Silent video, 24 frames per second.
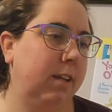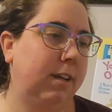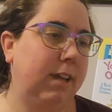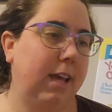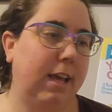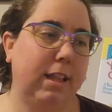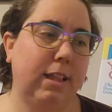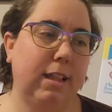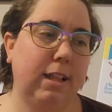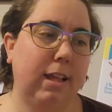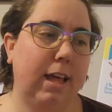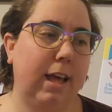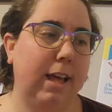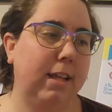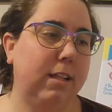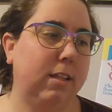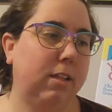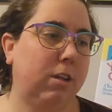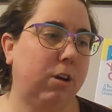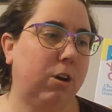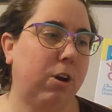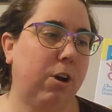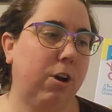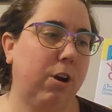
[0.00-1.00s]
take the lion's
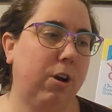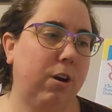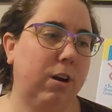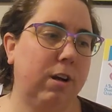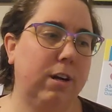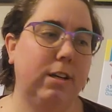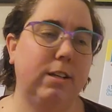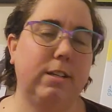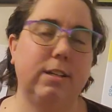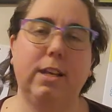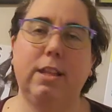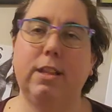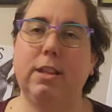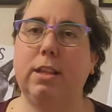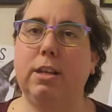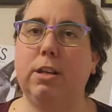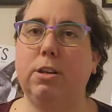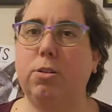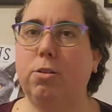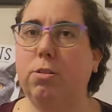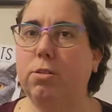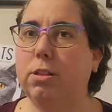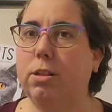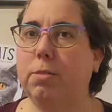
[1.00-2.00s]
courage and then
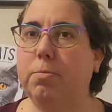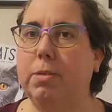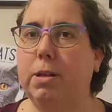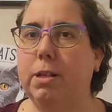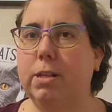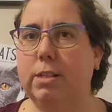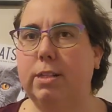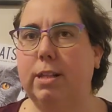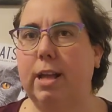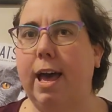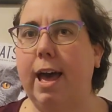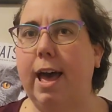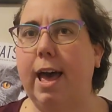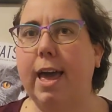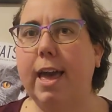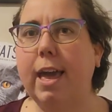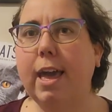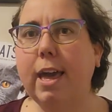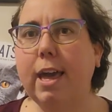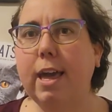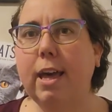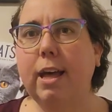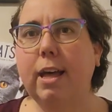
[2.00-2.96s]
Dorothy must die.